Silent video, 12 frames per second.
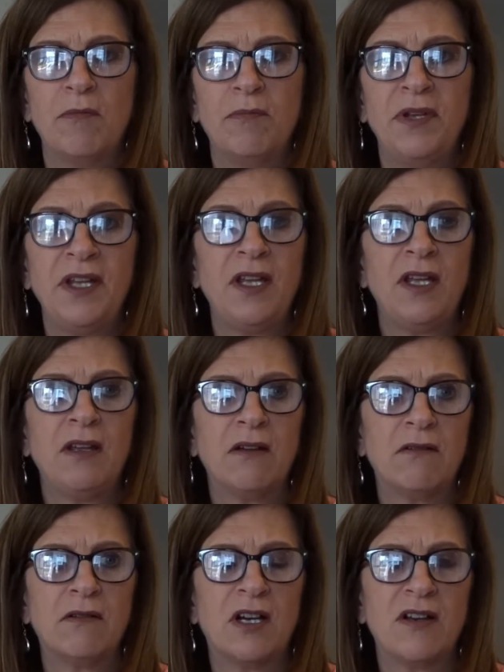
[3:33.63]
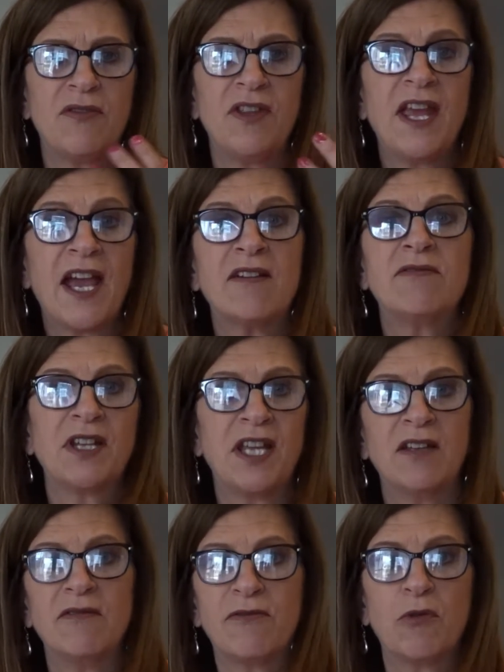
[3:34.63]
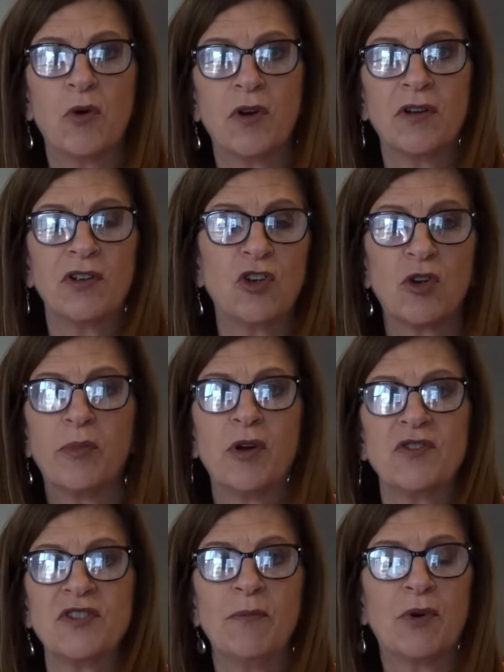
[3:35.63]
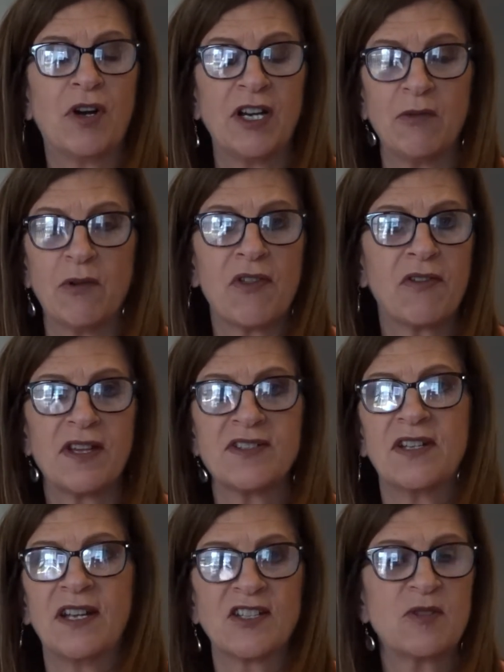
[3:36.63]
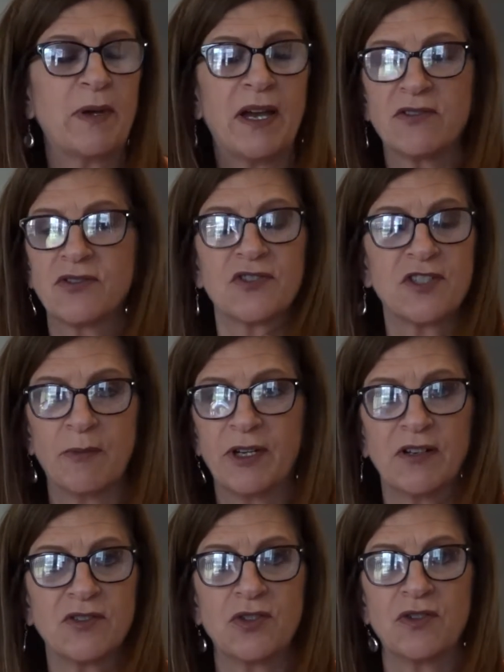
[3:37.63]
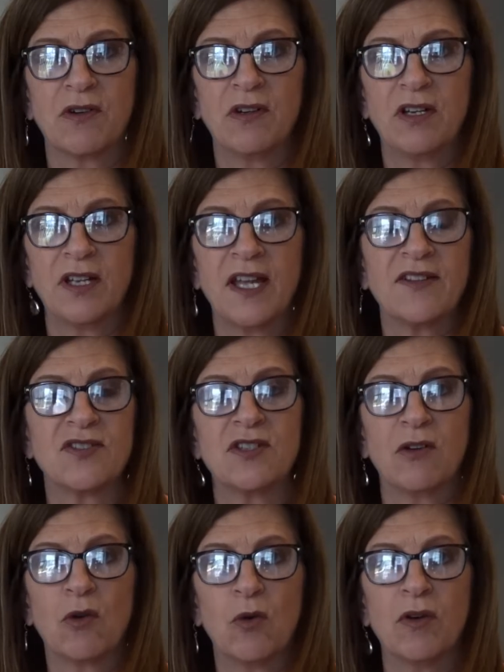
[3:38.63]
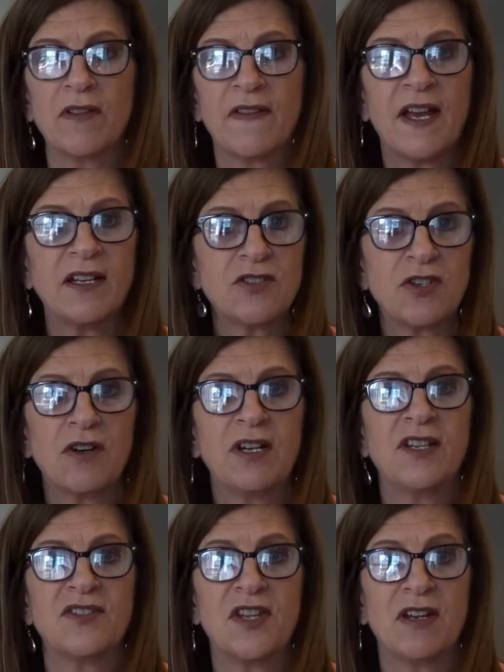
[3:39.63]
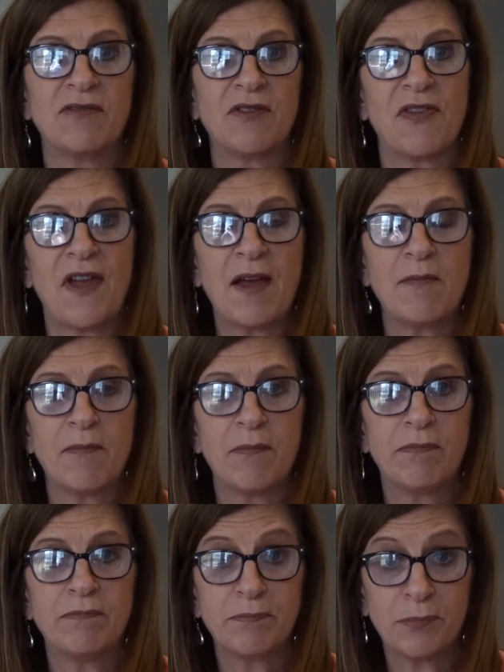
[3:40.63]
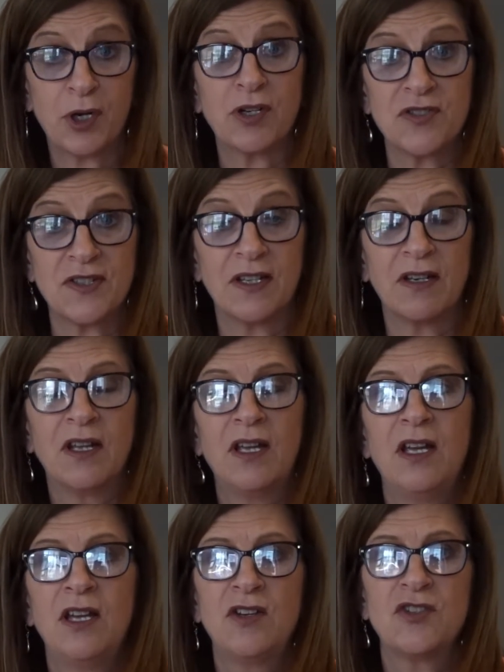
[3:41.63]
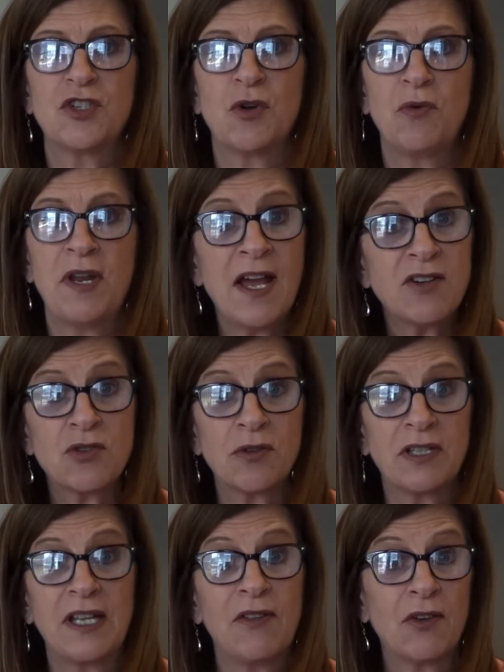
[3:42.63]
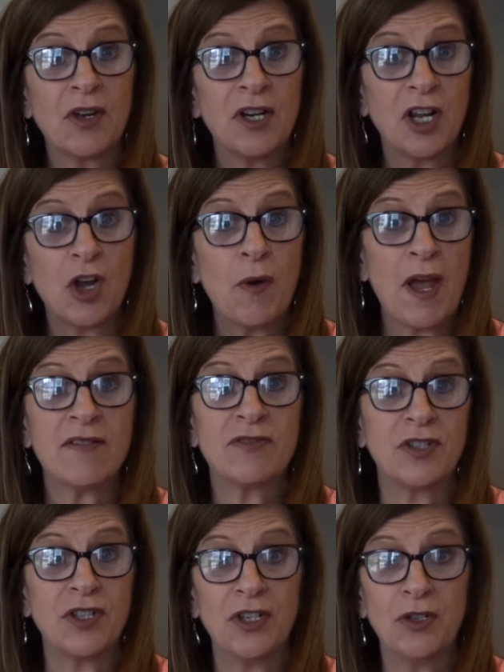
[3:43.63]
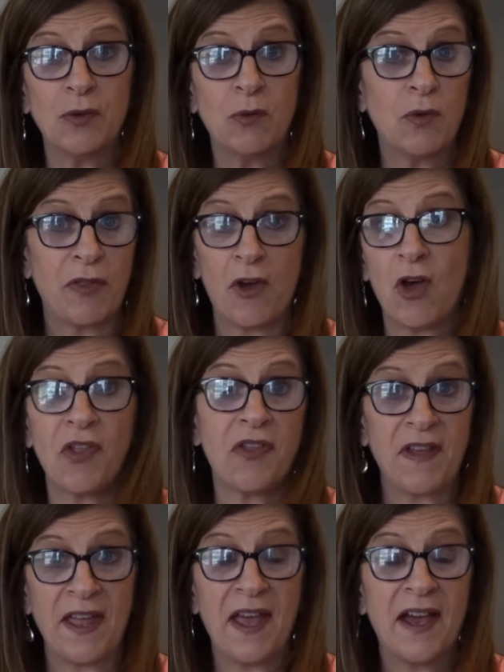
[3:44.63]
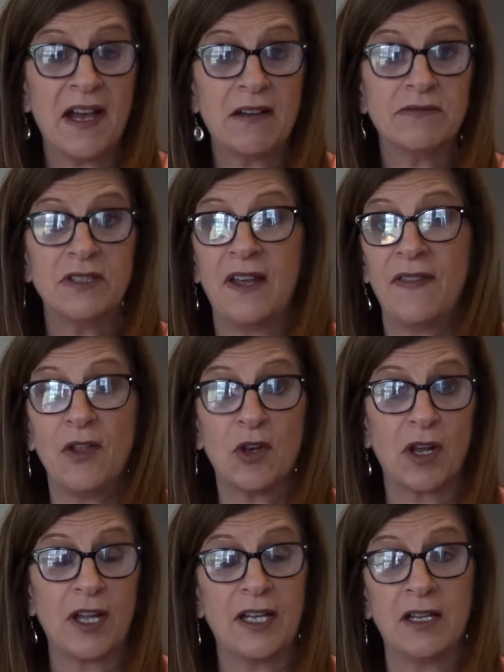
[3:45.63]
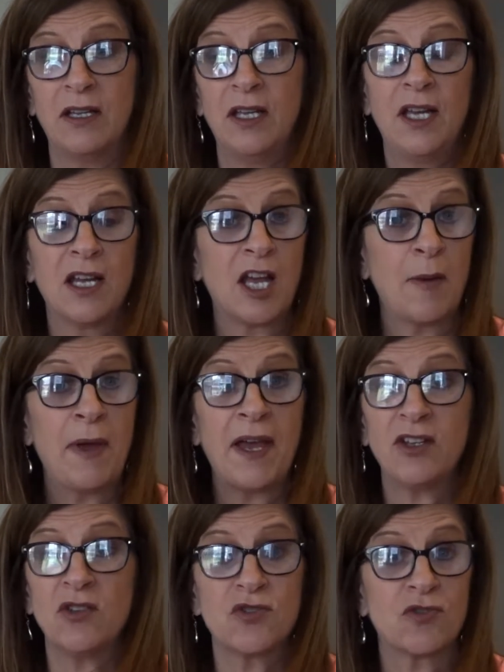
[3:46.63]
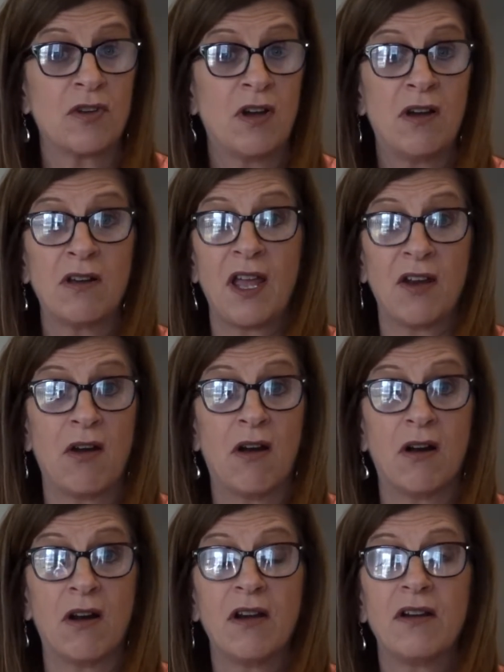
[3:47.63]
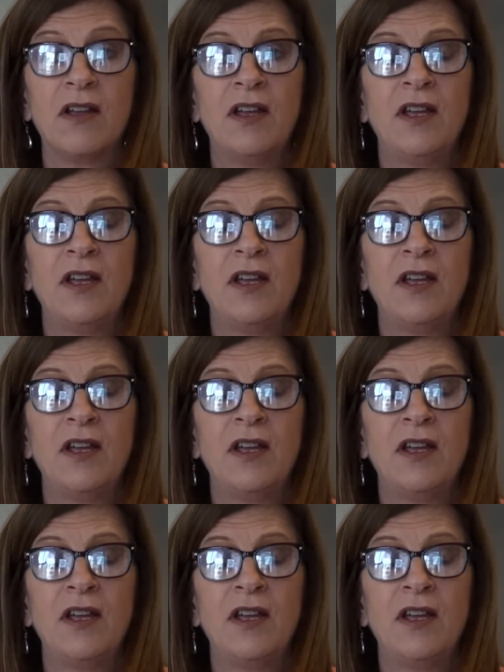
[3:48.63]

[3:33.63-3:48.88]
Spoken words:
be the advocate for your opposing party, whether that's an ex-spouse or someone else you're against in court. That attorney is there for that person. So naturally, they're going to go after you with all that they have, and they're going to come at you strong and hard.